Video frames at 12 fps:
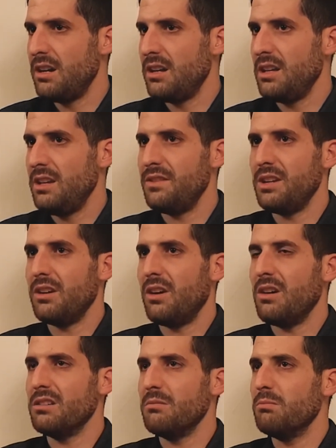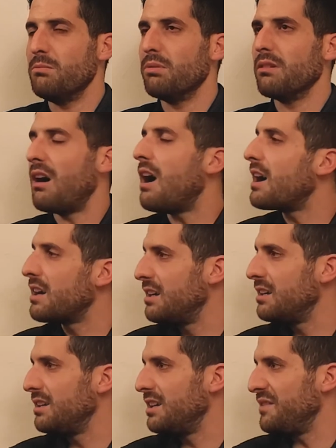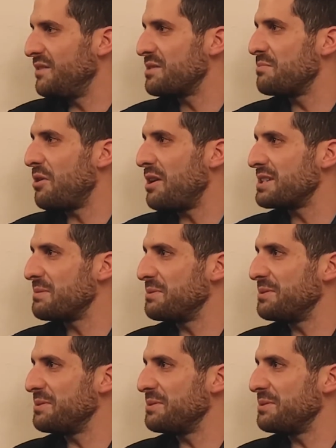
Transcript: even on the block if it's possible.